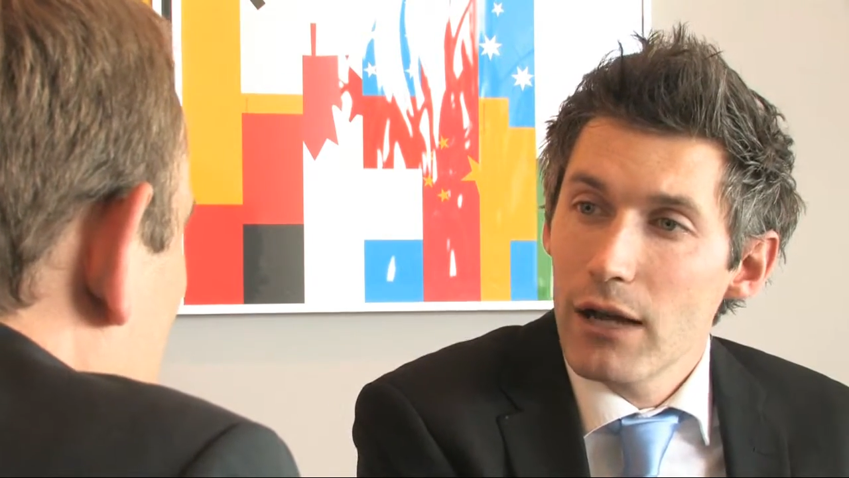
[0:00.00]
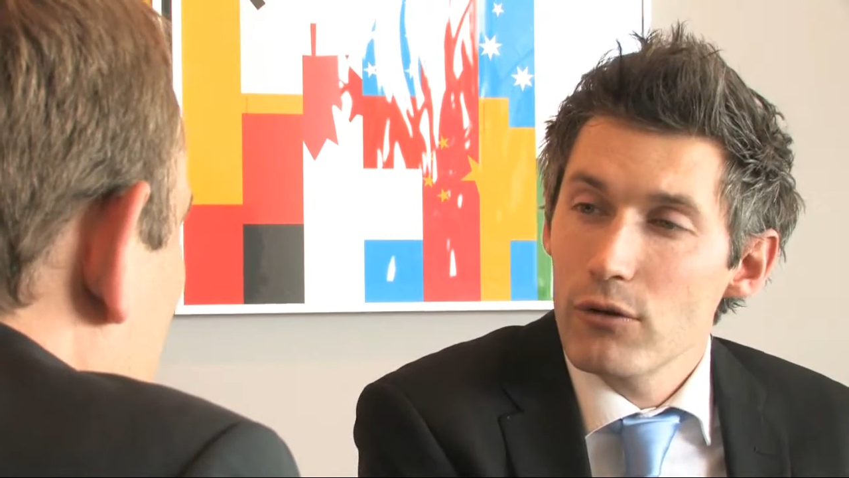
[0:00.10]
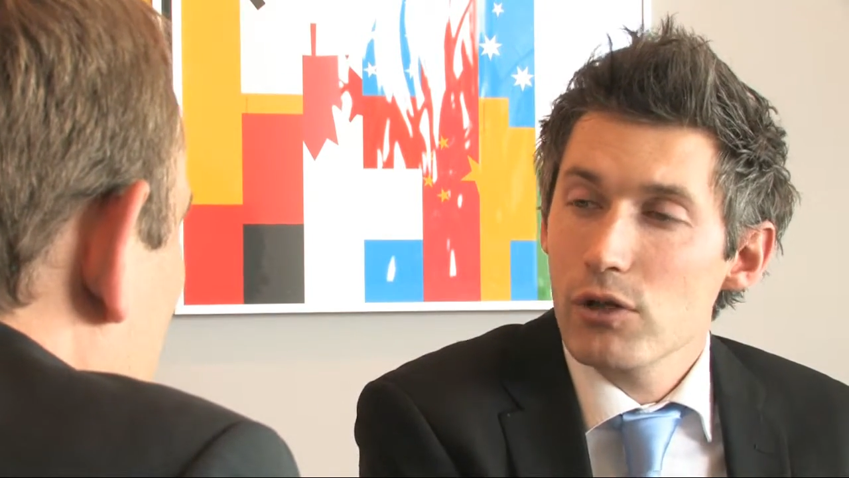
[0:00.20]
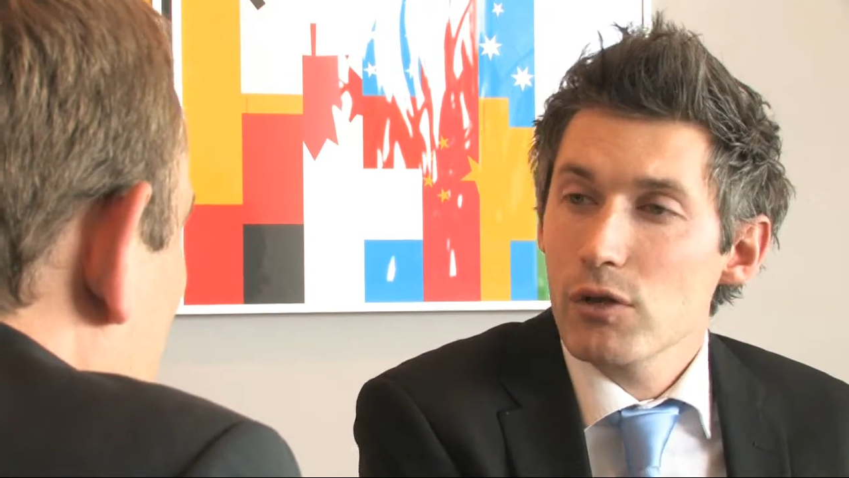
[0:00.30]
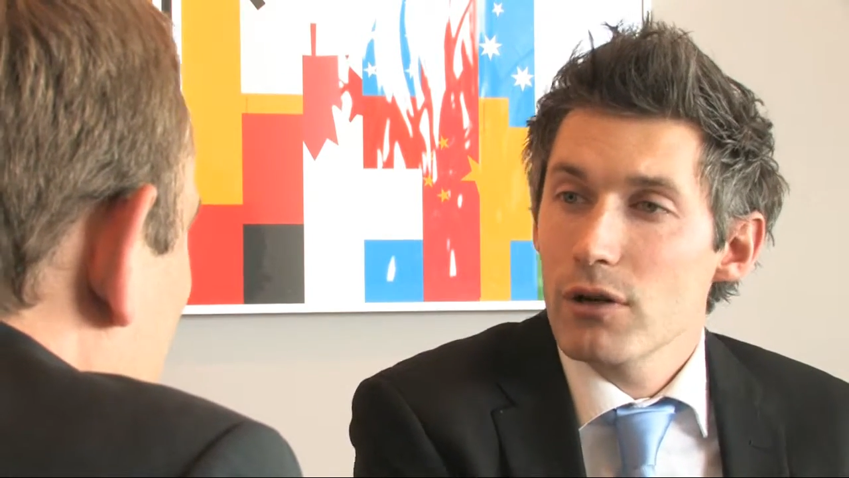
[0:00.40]
and
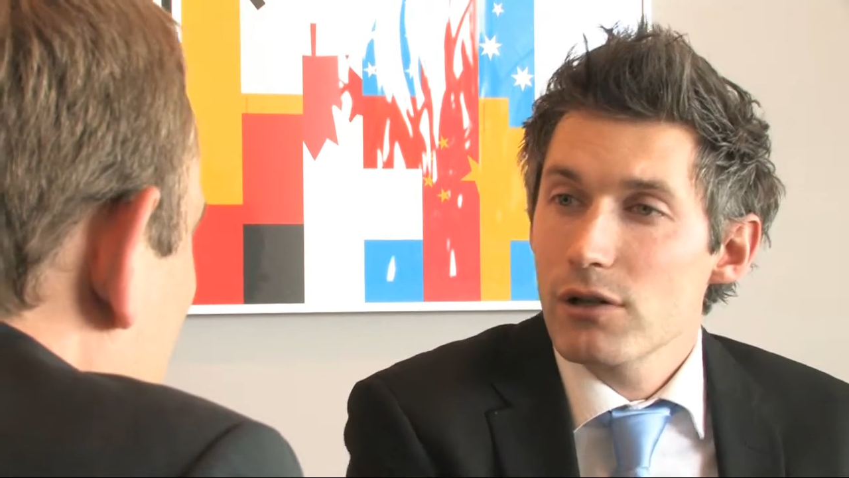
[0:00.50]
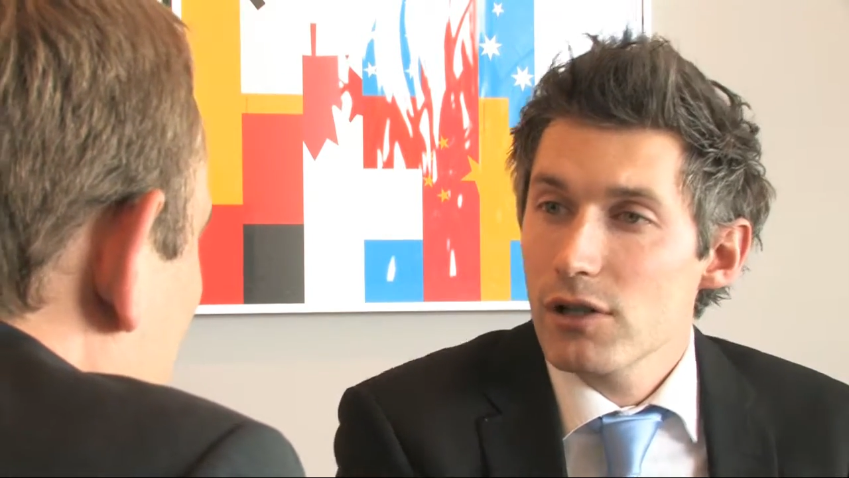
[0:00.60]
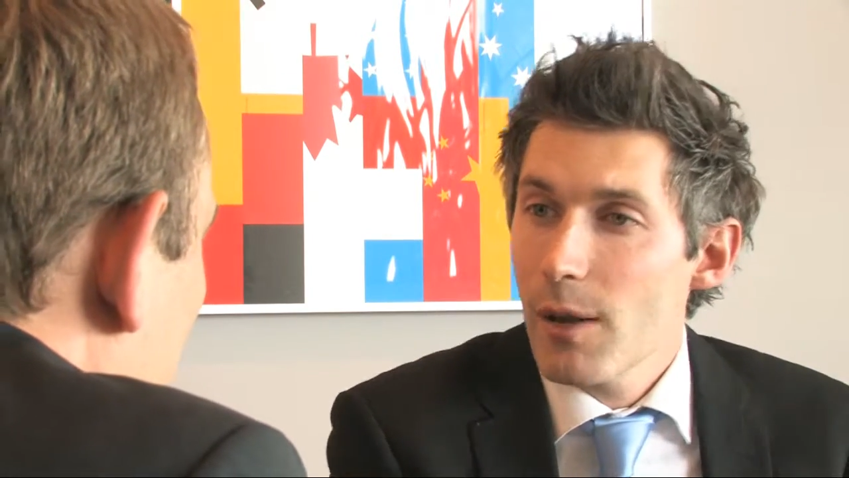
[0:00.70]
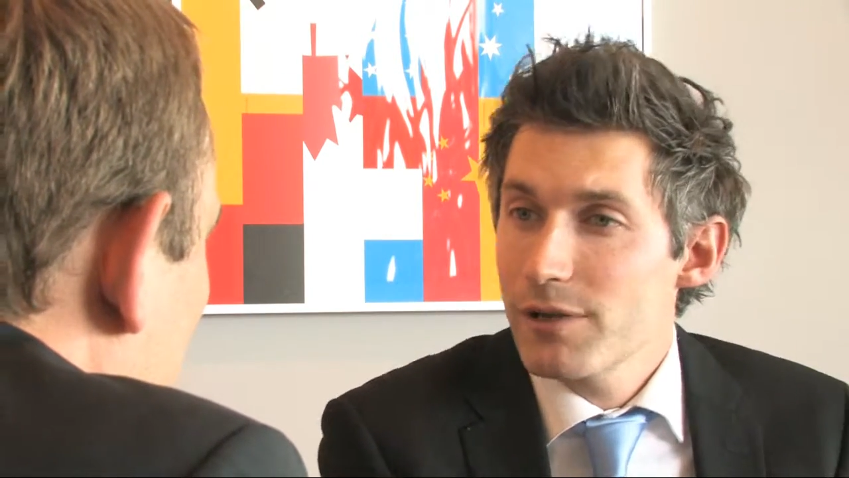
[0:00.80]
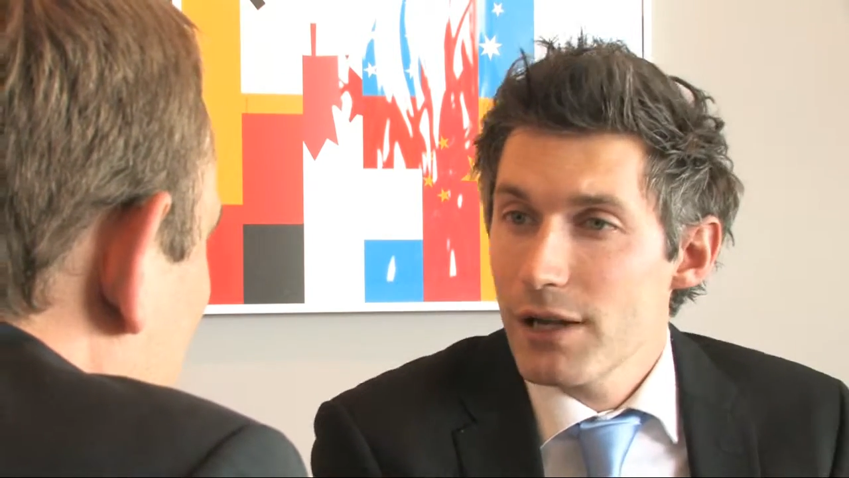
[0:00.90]
also on a
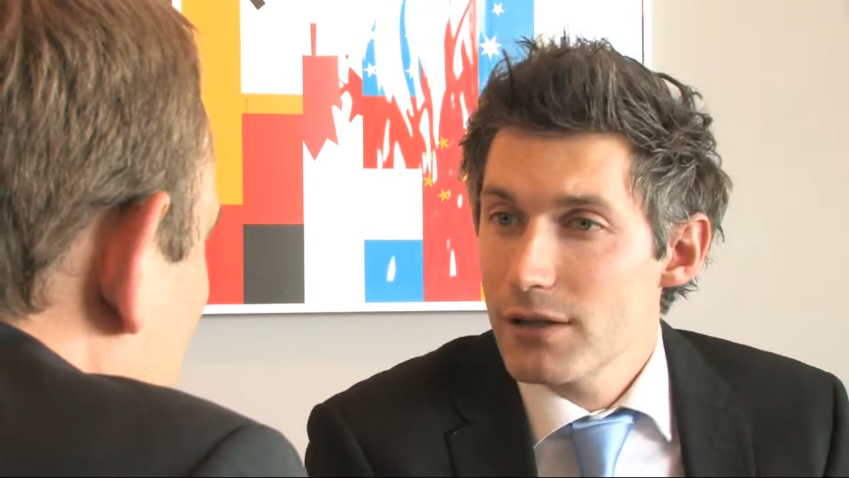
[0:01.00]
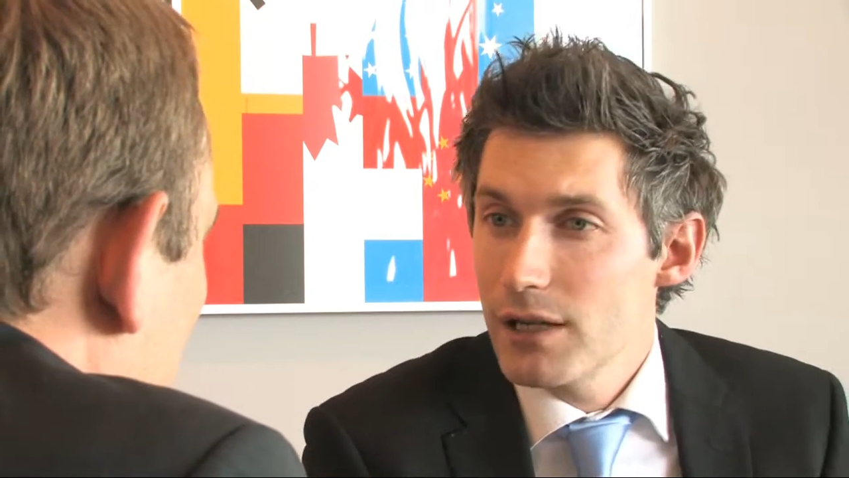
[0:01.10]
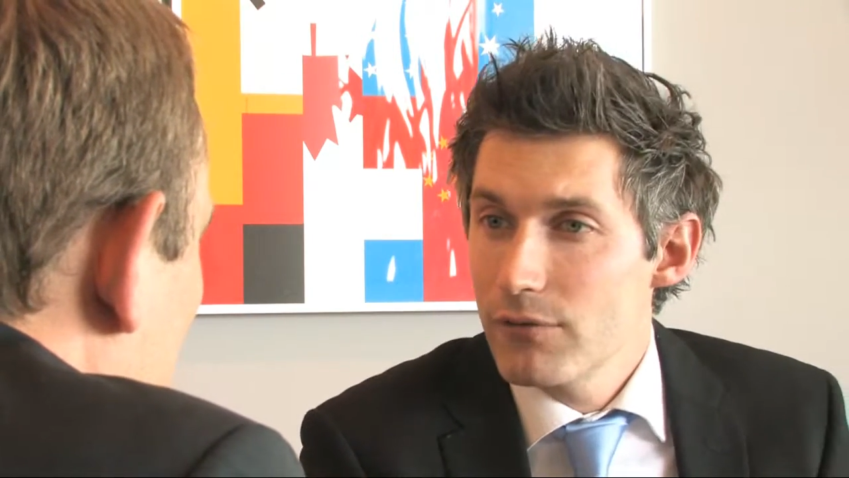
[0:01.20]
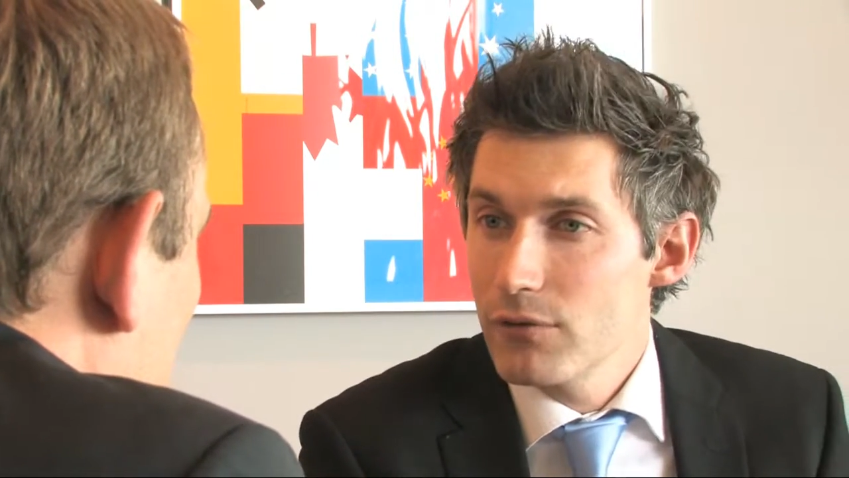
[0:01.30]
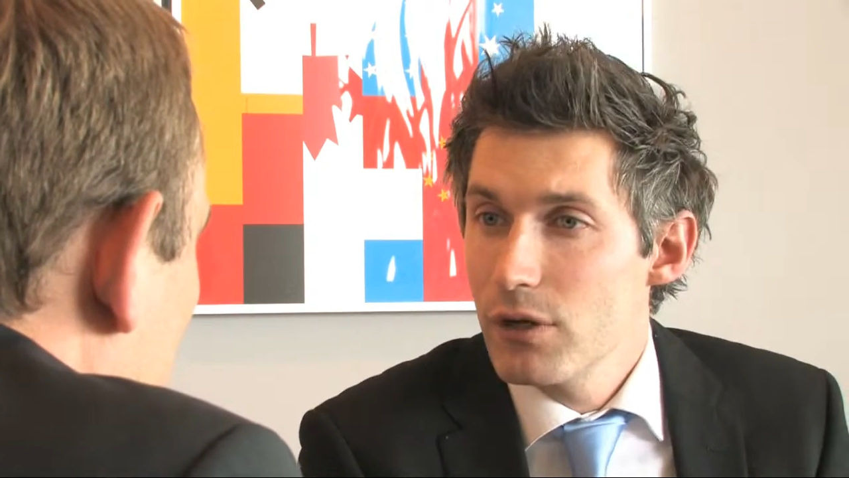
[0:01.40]
subsector
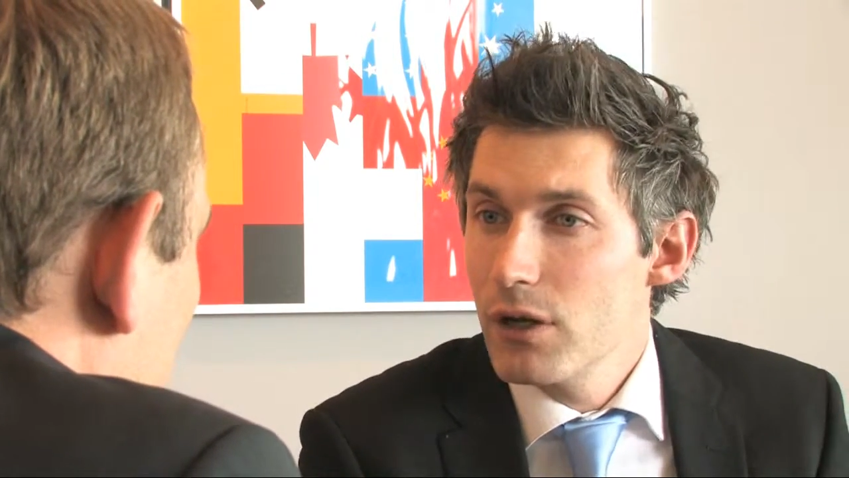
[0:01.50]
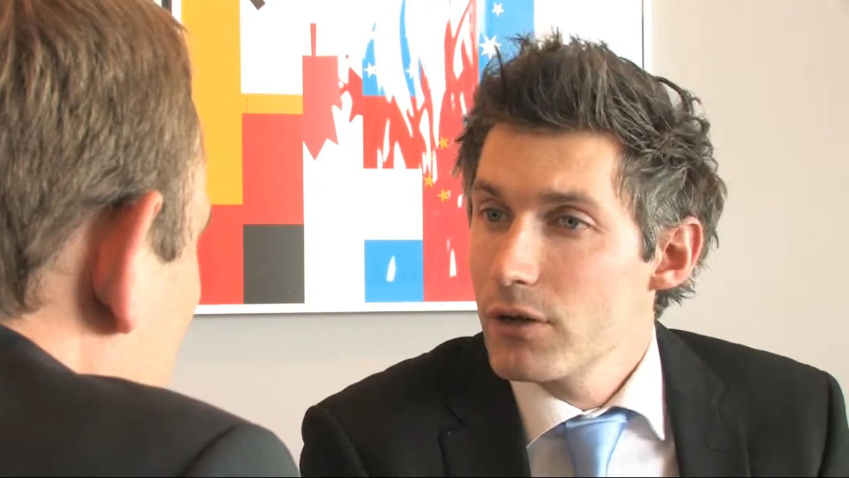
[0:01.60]
level